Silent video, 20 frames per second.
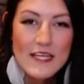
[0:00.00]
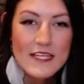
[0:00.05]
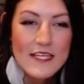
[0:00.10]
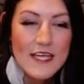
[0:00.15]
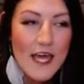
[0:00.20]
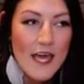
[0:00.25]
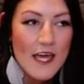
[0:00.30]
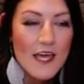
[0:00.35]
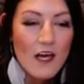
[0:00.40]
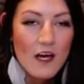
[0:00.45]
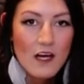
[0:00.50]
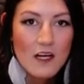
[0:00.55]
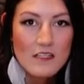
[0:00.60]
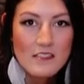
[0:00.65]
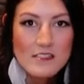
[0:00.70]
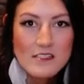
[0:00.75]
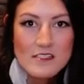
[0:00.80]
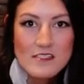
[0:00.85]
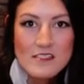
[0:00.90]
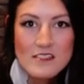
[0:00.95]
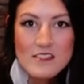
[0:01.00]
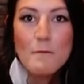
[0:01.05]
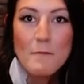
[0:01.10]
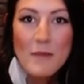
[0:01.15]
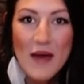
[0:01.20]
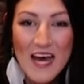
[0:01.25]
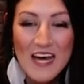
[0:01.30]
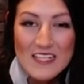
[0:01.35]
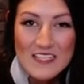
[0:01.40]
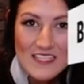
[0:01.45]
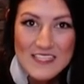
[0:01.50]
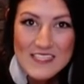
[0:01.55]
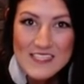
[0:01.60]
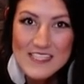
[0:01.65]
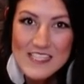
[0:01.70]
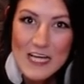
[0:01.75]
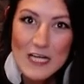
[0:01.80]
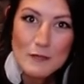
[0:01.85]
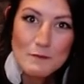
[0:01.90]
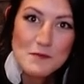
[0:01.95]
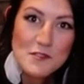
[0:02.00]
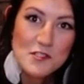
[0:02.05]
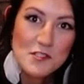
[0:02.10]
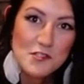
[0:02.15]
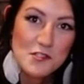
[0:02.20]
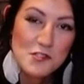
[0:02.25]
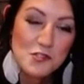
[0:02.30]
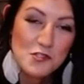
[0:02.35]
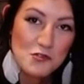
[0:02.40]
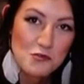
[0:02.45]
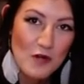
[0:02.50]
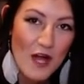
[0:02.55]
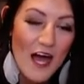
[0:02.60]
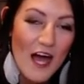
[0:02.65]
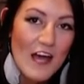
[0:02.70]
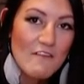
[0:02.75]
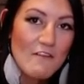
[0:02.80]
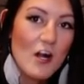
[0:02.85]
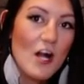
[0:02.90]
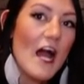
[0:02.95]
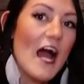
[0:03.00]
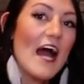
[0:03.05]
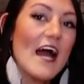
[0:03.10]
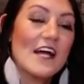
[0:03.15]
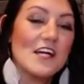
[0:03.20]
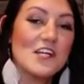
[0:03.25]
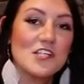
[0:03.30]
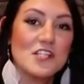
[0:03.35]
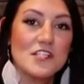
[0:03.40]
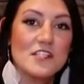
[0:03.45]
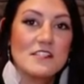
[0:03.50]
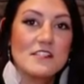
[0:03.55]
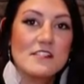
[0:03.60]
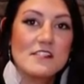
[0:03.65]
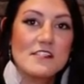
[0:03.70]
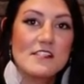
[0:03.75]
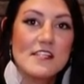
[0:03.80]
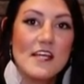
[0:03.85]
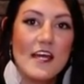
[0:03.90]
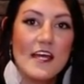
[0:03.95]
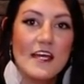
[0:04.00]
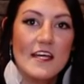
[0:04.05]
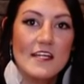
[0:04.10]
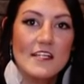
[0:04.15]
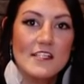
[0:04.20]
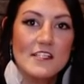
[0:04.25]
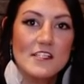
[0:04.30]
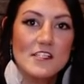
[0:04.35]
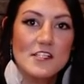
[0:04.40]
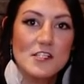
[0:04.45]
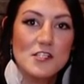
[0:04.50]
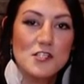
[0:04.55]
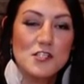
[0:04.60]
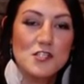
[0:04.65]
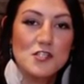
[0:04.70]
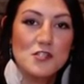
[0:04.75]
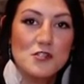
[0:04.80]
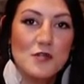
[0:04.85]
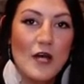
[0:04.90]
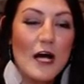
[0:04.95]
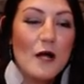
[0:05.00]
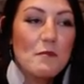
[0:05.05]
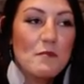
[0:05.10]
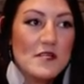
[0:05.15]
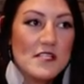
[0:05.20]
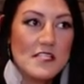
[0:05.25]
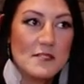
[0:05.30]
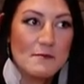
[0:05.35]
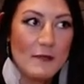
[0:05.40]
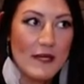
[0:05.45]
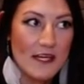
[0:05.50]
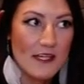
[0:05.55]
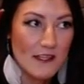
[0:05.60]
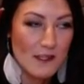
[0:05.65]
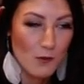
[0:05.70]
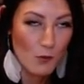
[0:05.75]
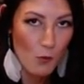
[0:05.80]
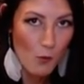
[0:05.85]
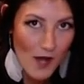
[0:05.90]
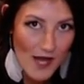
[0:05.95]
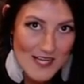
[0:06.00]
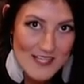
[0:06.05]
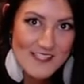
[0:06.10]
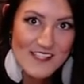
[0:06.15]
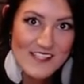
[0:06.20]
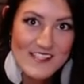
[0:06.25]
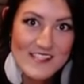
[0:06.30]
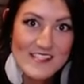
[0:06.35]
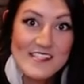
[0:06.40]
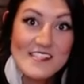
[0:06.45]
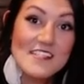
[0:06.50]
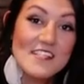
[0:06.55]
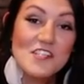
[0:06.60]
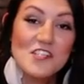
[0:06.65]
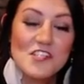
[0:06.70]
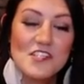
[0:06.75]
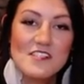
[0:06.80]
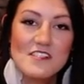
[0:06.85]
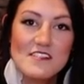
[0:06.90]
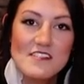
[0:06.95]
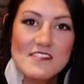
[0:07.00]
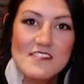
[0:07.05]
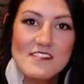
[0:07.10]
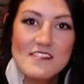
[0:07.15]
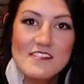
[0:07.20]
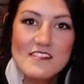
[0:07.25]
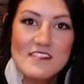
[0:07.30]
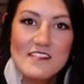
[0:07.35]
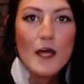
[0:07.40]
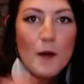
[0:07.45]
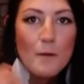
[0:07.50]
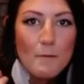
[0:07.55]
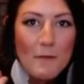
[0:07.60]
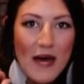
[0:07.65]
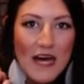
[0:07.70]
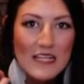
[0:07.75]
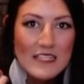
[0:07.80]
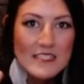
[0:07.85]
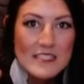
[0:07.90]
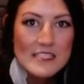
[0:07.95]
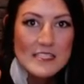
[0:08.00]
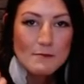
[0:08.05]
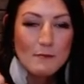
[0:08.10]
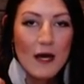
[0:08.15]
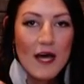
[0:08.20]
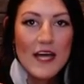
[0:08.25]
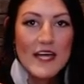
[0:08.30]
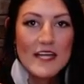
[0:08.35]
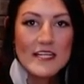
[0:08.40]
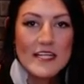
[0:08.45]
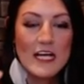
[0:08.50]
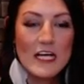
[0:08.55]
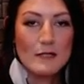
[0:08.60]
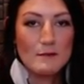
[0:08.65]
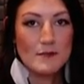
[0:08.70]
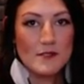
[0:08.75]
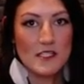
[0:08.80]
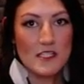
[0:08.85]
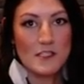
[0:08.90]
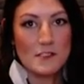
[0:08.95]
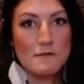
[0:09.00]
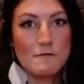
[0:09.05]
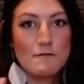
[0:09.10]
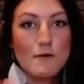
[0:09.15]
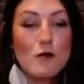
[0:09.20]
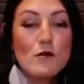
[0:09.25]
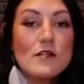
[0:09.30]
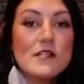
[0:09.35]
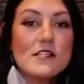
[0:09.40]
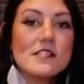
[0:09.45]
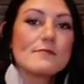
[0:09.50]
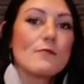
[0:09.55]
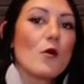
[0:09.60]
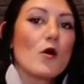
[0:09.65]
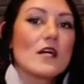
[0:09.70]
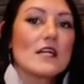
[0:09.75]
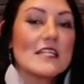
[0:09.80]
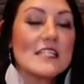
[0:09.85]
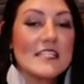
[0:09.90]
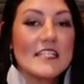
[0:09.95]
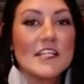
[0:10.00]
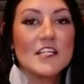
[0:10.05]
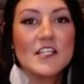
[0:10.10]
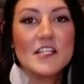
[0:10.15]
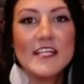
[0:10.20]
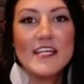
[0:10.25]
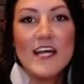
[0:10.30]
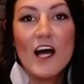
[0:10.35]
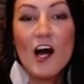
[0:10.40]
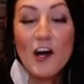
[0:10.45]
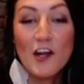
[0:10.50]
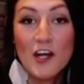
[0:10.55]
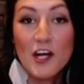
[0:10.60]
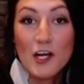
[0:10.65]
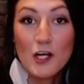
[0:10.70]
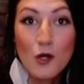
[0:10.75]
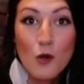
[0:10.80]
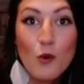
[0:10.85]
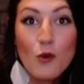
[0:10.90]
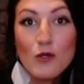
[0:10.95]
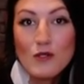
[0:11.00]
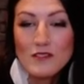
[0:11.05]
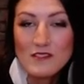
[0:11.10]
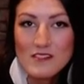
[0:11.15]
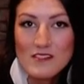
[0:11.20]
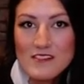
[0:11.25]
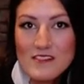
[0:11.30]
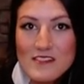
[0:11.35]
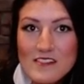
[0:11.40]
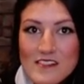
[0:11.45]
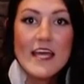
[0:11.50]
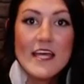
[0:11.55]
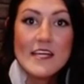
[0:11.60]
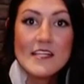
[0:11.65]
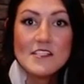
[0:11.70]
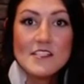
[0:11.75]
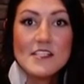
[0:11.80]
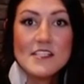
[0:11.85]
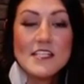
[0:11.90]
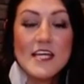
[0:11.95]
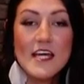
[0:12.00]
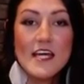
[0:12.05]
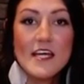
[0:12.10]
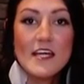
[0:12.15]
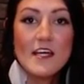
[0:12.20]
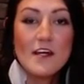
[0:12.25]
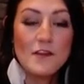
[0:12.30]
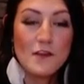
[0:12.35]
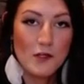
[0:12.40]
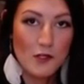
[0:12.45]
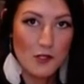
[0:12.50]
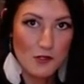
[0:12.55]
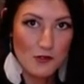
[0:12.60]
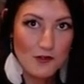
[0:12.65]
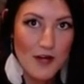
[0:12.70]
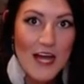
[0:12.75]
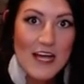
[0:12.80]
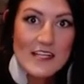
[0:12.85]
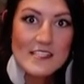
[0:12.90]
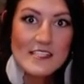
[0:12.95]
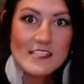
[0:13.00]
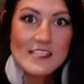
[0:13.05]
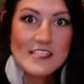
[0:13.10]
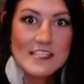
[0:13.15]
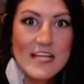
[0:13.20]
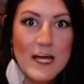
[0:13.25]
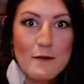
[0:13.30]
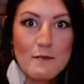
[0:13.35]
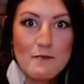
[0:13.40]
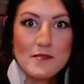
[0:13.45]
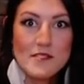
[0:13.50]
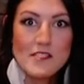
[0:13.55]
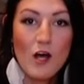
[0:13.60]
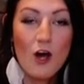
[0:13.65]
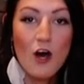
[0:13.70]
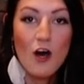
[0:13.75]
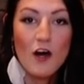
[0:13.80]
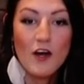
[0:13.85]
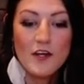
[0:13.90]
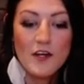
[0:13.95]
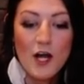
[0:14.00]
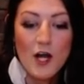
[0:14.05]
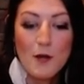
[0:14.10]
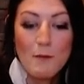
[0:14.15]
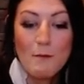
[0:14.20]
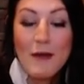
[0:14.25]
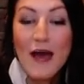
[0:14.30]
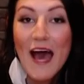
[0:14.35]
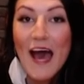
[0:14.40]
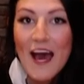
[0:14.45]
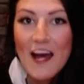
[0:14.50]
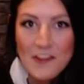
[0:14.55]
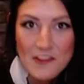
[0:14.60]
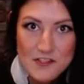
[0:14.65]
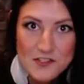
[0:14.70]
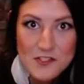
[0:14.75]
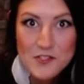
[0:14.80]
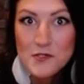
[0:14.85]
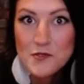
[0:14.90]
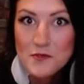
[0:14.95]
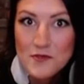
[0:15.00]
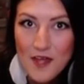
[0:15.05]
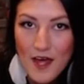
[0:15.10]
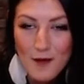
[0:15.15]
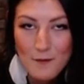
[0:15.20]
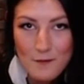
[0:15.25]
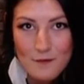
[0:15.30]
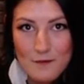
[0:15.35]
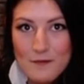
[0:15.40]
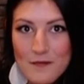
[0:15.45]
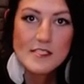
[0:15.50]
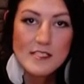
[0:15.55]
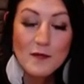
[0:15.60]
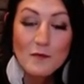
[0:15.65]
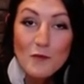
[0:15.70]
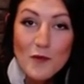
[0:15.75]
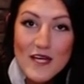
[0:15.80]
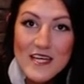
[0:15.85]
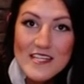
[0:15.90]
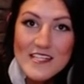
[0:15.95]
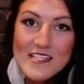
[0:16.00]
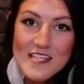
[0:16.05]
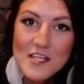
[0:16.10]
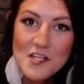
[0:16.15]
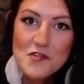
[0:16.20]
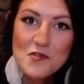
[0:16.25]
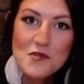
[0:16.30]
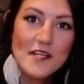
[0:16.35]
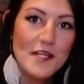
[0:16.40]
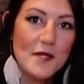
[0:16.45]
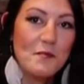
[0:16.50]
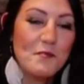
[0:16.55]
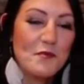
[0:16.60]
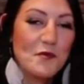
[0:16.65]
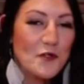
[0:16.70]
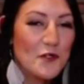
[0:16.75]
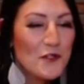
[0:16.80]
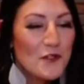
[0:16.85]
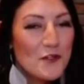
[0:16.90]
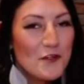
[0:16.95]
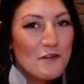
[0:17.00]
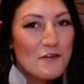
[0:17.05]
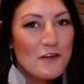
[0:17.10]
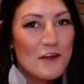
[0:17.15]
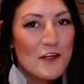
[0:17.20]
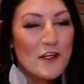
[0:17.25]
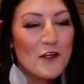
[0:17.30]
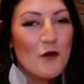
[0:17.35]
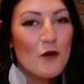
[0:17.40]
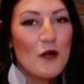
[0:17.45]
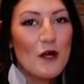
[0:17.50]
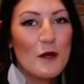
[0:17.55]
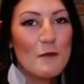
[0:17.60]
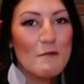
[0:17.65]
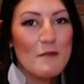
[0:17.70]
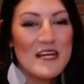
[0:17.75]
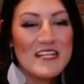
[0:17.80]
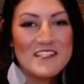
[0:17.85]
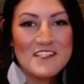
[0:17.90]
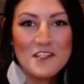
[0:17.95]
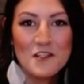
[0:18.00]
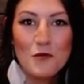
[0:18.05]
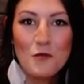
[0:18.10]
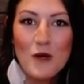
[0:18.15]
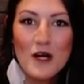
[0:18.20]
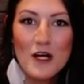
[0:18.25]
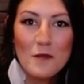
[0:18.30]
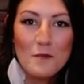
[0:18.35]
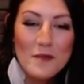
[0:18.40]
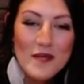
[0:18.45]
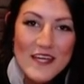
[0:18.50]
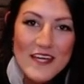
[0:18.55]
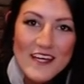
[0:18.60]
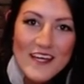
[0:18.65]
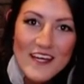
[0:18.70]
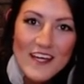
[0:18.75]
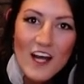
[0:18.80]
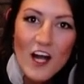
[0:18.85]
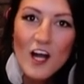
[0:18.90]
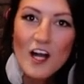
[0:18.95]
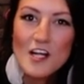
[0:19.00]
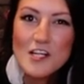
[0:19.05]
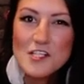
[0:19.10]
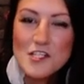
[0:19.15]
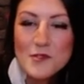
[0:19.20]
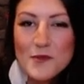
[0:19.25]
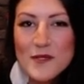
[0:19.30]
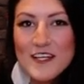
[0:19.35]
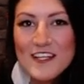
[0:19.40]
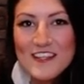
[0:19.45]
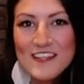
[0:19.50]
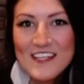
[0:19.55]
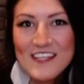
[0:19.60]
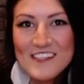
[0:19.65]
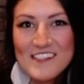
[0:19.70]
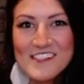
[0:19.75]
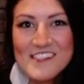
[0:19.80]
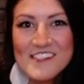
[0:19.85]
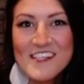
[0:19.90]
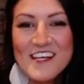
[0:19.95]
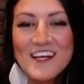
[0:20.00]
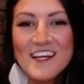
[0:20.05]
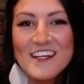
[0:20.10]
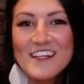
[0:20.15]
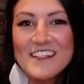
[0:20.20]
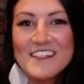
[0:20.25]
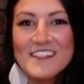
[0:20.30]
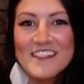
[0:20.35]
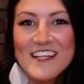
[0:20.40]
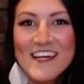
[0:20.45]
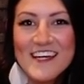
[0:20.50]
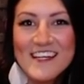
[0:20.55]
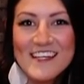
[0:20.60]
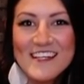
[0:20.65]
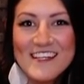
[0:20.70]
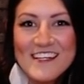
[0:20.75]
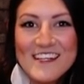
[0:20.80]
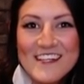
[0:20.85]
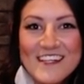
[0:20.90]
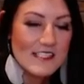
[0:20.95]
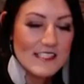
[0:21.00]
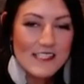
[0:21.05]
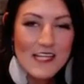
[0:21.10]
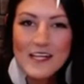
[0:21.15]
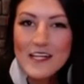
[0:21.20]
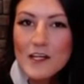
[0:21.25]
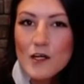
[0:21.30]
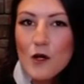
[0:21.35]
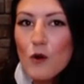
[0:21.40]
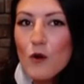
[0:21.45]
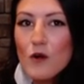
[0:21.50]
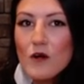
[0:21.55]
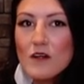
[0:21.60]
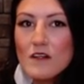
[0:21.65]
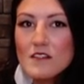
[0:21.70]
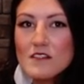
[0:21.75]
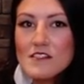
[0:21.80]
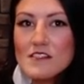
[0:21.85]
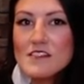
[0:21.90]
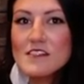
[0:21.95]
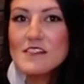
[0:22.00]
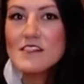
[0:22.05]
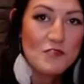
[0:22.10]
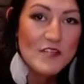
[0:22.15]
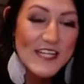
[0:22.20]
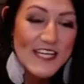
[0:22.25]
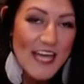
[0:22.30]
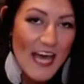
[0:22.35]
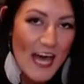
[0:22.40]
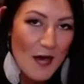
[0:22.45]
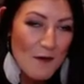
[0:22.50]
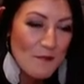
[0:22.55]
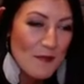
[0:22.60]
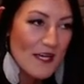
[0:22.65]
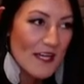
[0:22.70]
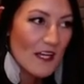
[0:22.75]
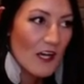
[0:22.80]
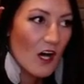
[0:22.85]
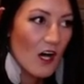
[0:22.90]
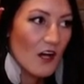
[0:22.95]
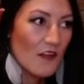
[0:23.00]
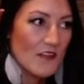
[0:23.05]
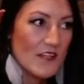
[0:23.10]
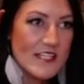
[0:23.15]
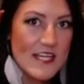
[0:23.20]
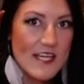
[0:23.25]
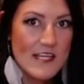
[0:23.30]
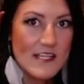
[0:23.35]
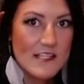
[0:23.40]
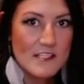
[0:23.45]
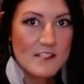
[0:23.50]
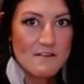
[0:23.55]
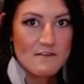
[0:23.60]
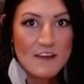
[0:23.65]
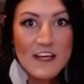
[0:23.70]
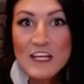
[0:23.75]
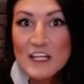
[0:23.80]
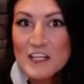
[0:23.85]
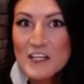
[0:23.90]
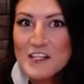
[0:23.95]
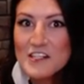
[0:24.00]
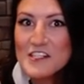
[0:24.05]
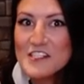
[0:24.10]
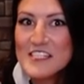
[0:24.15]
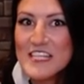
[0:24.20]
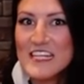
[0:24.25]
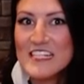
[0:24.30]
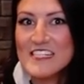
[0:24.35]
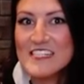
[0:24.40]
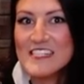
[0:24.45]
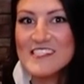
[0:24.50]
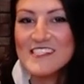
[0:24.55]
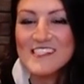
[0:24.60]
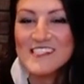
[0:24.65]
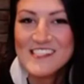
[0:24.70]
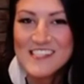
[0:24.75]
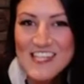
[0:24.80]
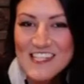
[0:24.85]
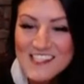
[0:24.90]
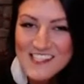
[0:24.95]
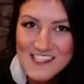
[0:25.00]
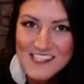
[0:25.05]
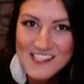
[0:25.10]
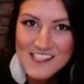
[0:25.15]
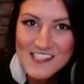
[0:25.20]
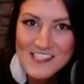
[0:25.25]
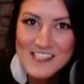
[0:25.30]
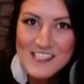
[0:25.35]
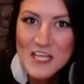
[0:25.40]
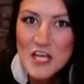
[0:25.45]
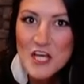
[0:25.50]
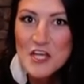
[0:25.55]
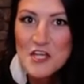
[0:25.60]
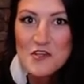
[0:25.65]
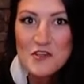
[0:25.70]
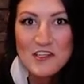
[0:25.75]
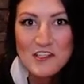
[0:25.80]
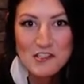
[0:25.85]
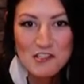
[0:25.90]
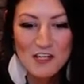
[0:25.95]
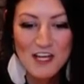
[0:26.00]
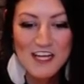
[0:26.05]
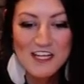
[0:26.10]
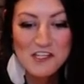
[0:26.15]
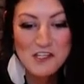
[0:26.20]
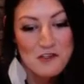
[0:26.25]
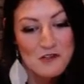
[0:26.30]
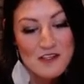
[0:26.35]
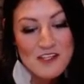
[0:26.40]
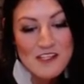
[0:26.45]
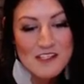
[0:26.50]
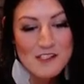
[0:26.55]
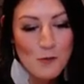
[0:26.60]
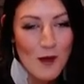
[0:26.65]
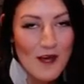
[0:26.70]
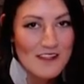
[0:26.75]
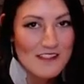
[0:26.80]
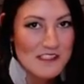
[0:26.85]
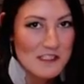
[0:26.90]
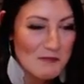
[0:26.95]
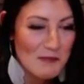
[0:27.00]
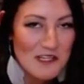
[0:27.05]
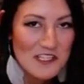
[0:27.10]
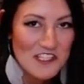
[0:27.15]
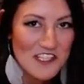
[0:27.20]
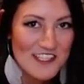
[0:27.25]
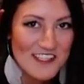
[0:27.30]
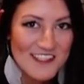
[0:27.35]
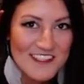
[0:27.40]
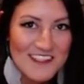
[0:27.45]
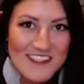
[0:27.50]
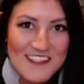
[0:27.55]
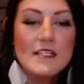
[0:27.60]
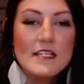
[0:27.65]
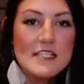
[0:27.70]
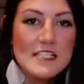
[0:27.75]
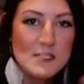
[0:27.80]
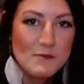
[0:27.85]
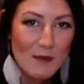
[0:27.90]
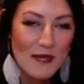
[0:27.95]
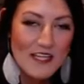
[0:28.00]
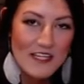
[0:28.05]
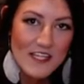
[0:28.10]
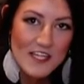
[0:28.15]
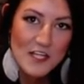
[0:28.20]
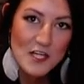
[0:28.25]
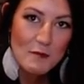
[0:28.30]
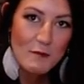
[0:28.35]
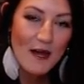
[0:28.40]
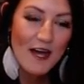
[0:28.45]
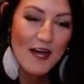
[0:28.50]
and chaos, balance helps to drive our actions and to help us make make the wisest decisions. A balanced mind helps us focus more clearly on our goals and to take the correct steps on our path to them. Some ways that you can improve your mental well being are doing things like setting goals, recapping on the day's failures and successes. You can try do this while smudging. Expanding your